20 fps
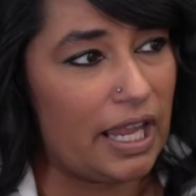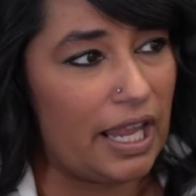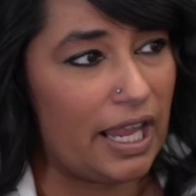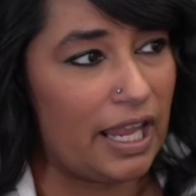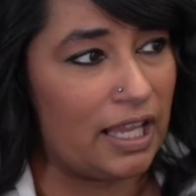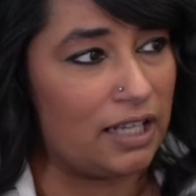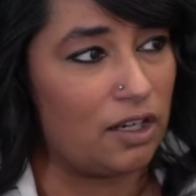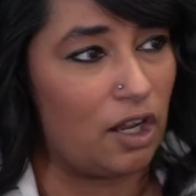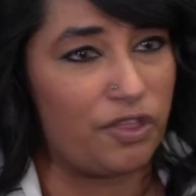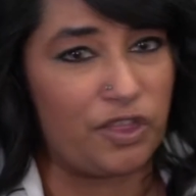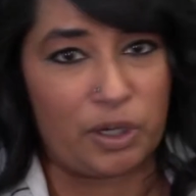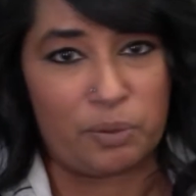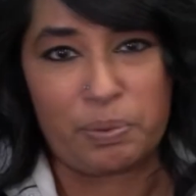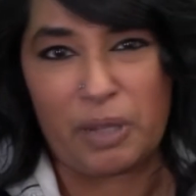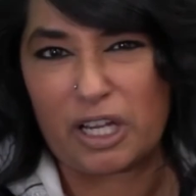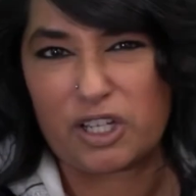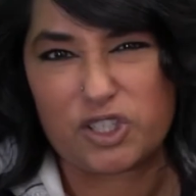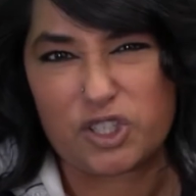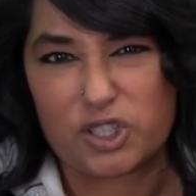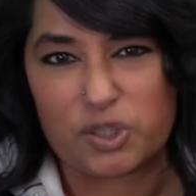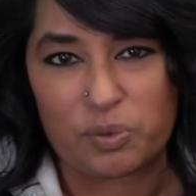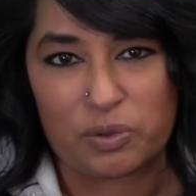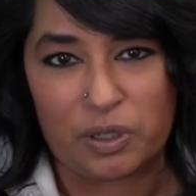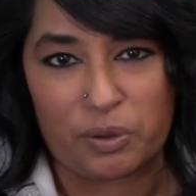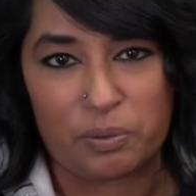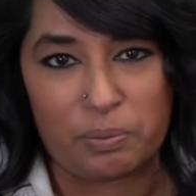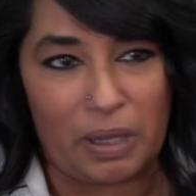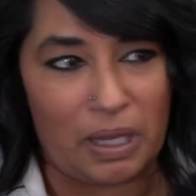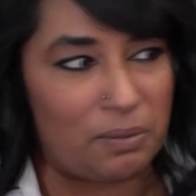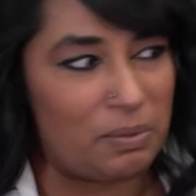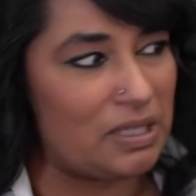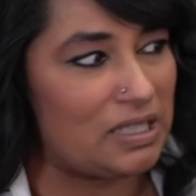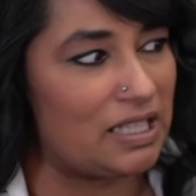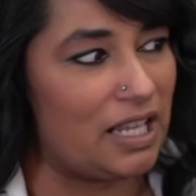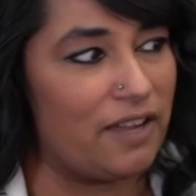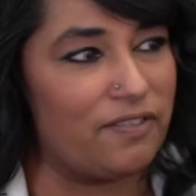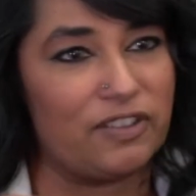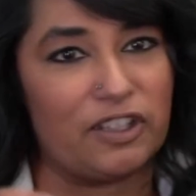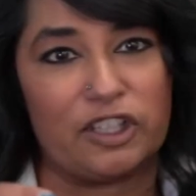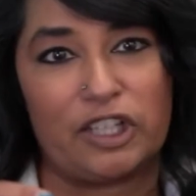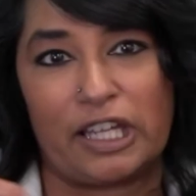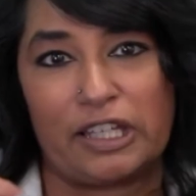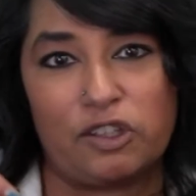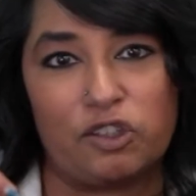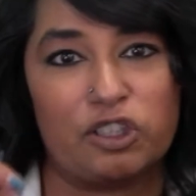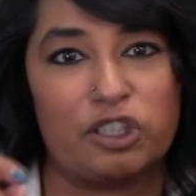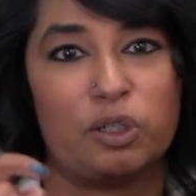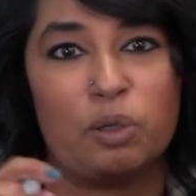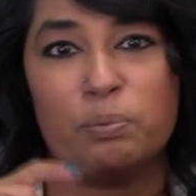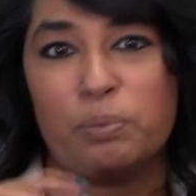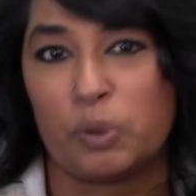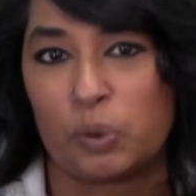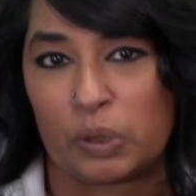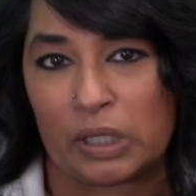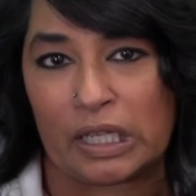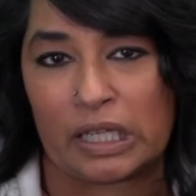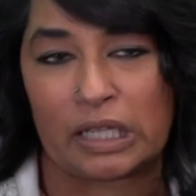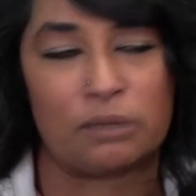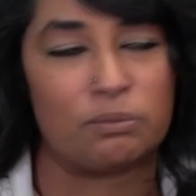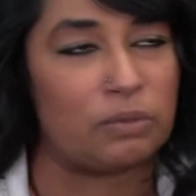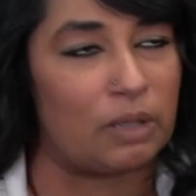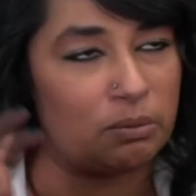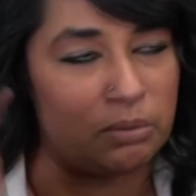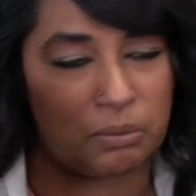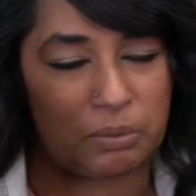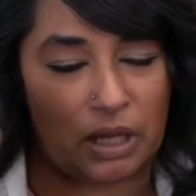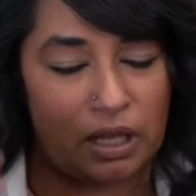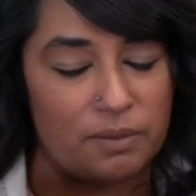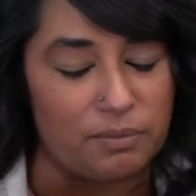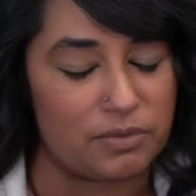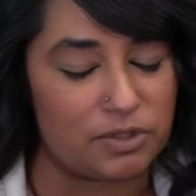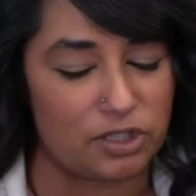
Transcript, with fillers: And their pictures when they were babies, and I have like their little booty and blah blah blah.